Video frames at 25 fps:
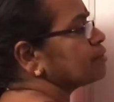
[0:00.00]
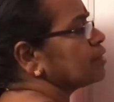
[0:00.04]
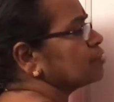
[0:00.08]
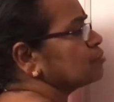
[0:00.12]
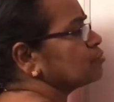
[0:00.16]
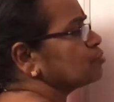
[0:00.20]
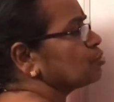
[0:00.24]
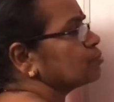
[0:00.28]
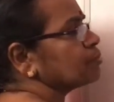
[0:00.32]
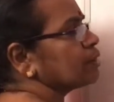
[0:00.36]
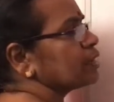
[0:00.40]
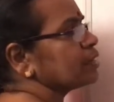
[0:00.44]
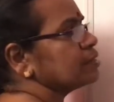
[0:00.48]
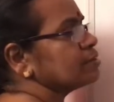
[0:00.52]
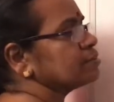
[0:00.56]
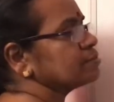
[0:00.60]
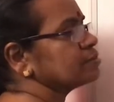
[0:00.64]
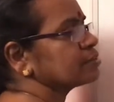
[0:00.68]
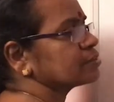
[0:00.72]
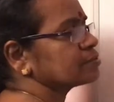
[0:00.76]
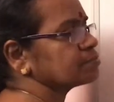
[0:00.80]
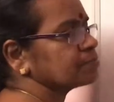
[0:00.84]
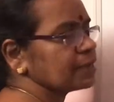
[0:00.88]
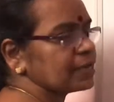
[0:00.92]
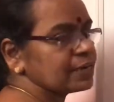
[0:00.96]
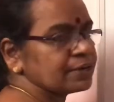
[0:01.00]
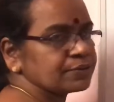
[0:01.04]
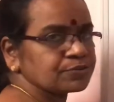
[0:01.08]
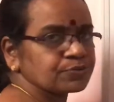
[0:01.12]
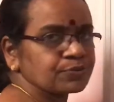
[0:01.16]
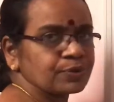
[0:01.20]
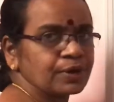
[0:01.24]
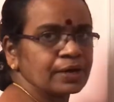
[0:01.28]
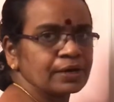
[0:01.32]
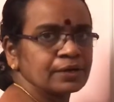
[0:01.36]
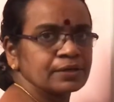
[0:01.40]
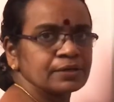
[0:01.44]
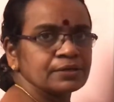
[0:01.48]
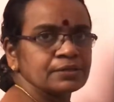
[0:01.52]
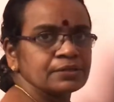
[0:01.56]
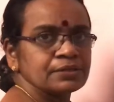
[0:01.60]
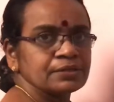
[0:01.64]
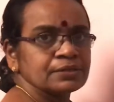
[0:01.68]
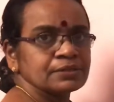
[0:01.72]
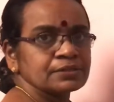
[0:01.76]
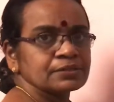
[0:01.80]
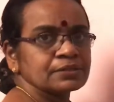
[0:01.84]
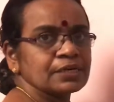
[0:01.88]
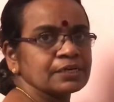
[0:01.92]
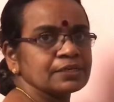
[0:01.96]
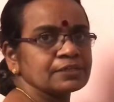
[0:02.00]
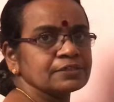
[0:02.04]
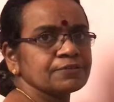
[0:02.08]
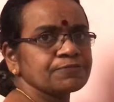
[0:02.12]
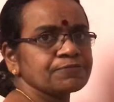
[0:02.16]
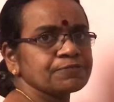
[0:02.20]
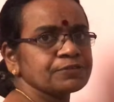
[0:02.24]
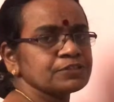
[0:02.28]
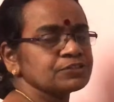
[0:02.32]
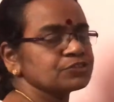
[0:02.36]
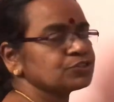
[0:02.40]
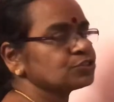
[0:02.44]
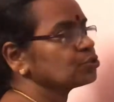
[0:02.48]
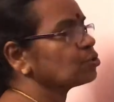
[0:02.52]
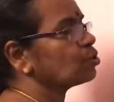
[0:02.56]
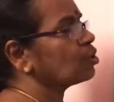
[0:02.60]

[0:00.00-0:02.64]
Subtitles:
5, so minus 6 by L square. That is the first